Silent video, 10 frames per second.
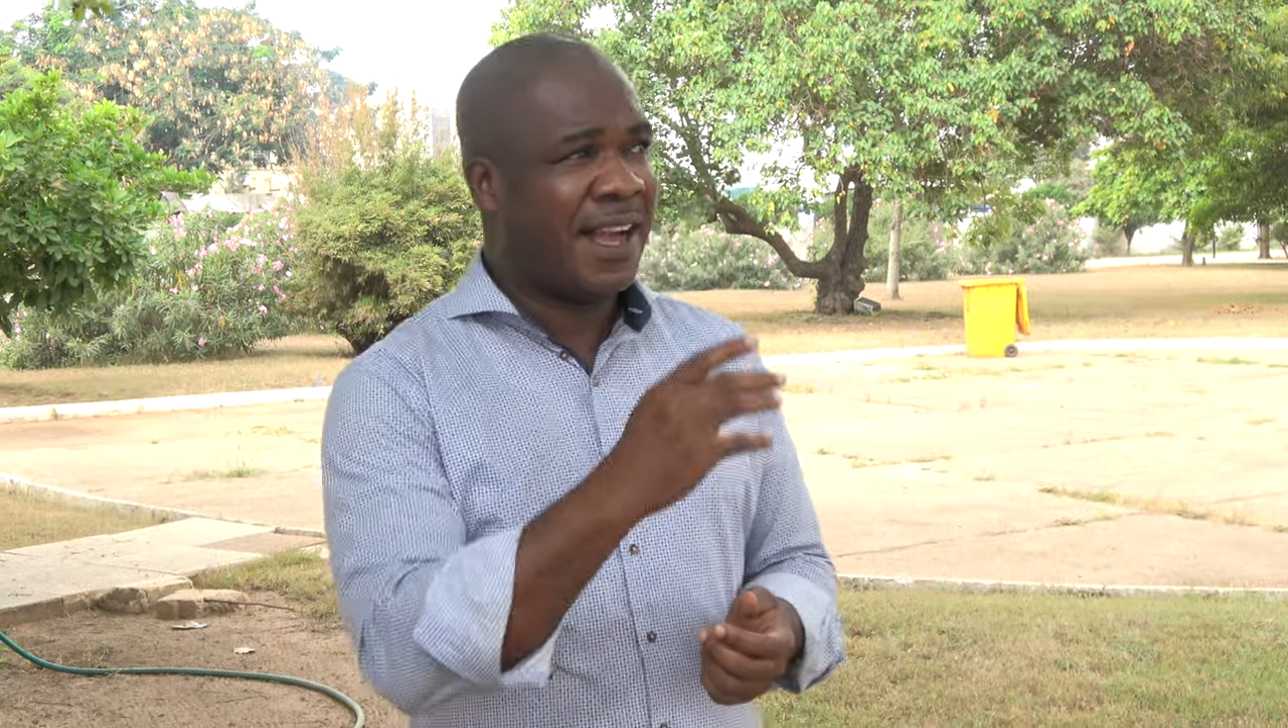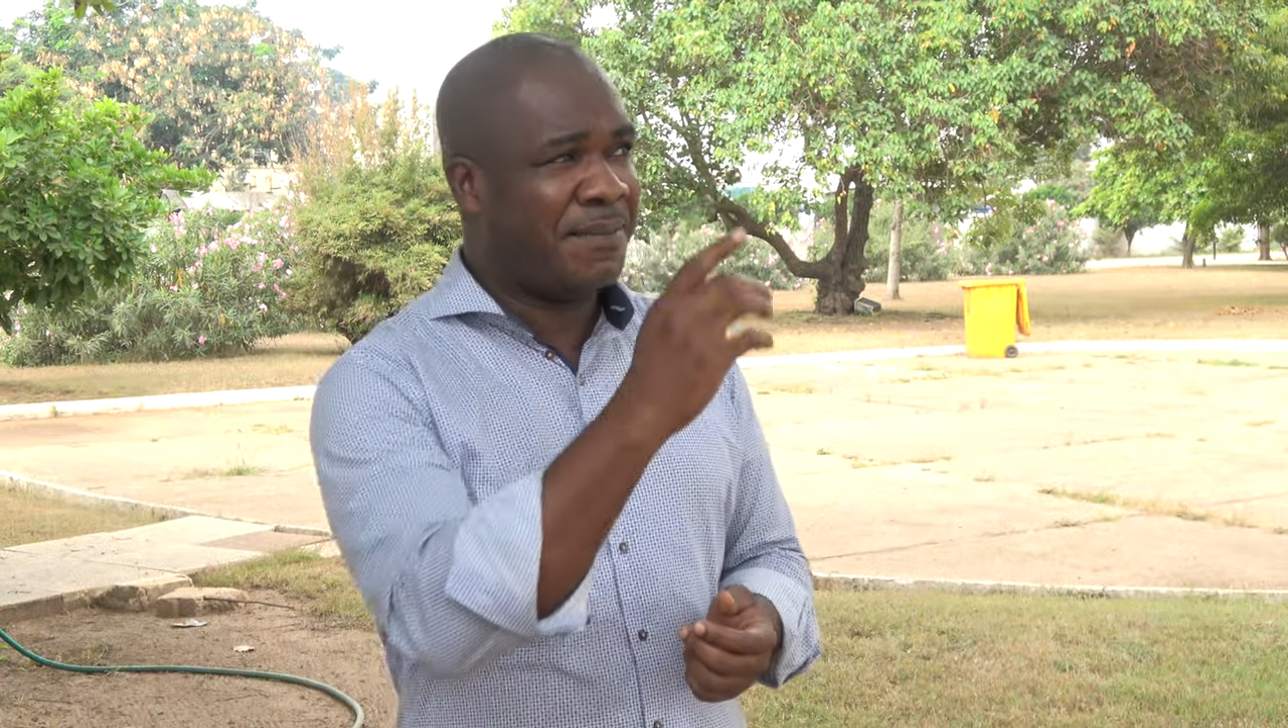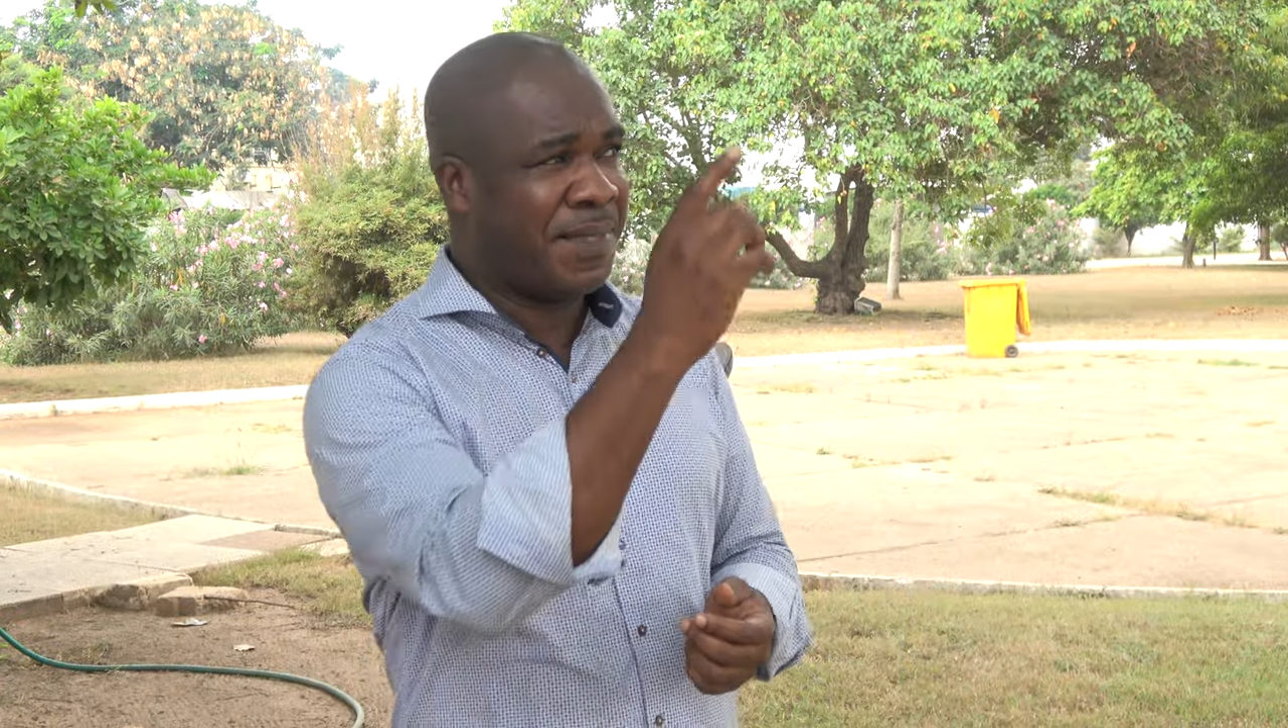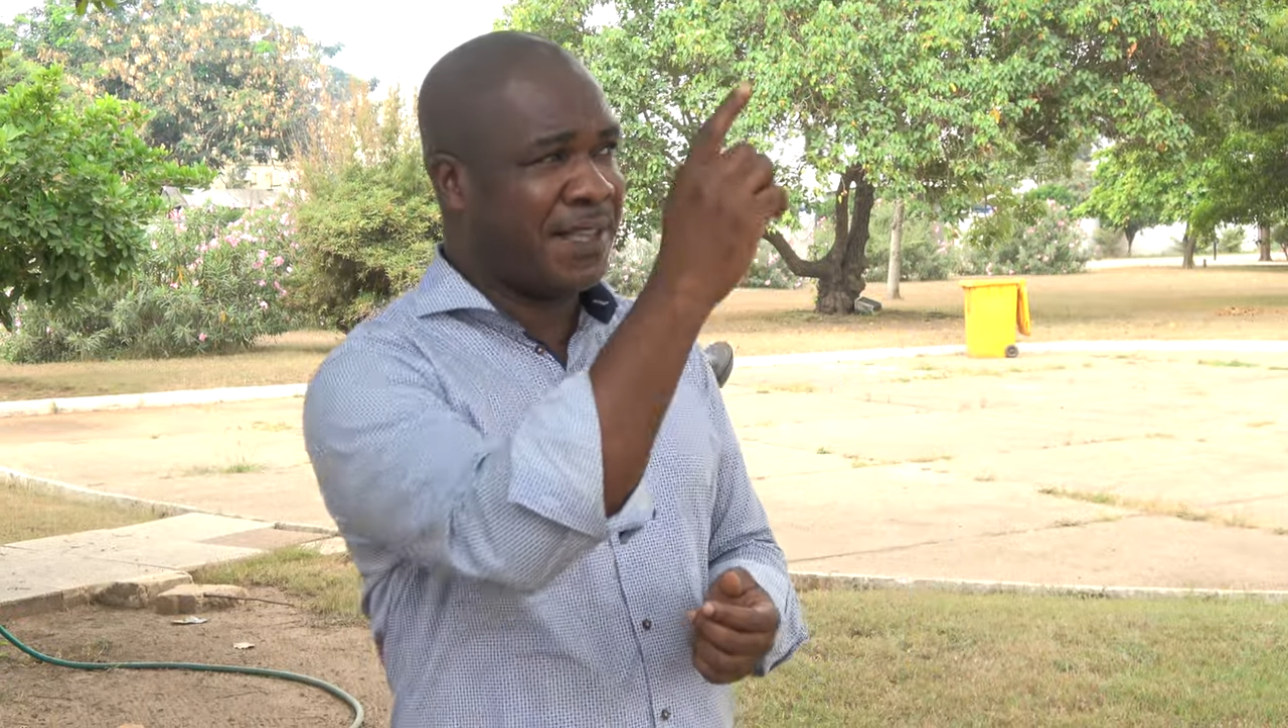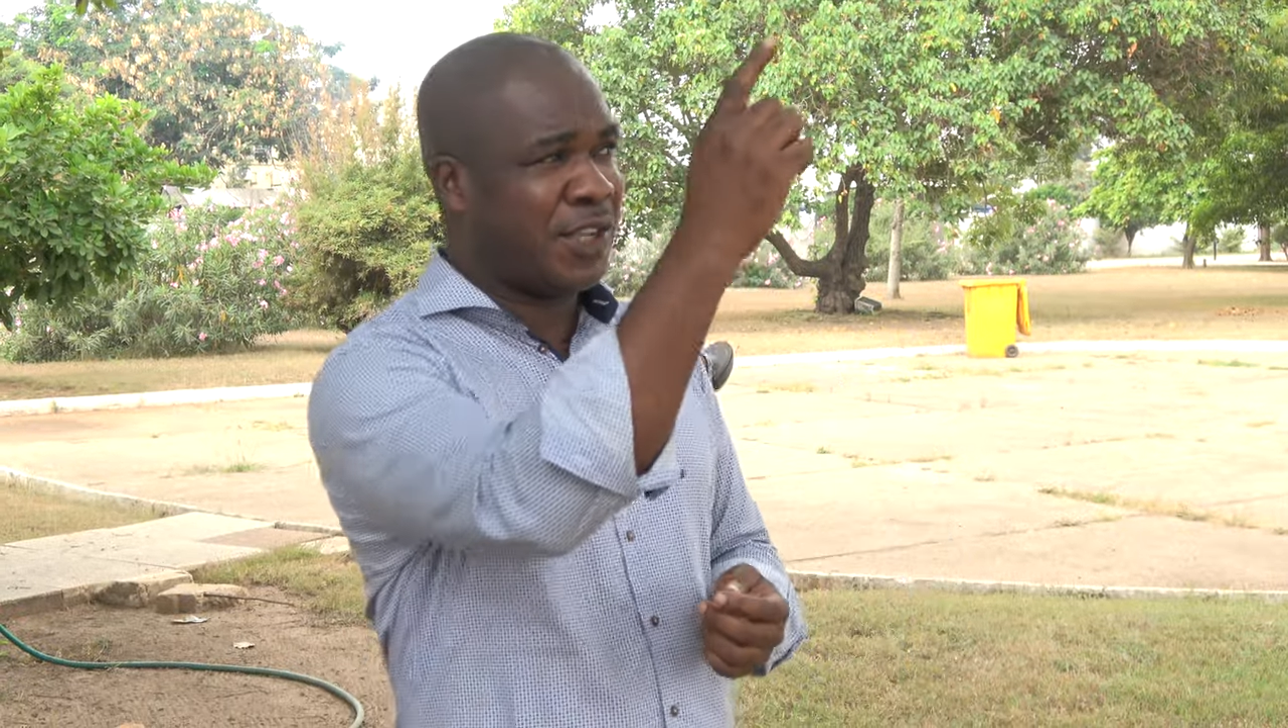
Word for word: And um, there's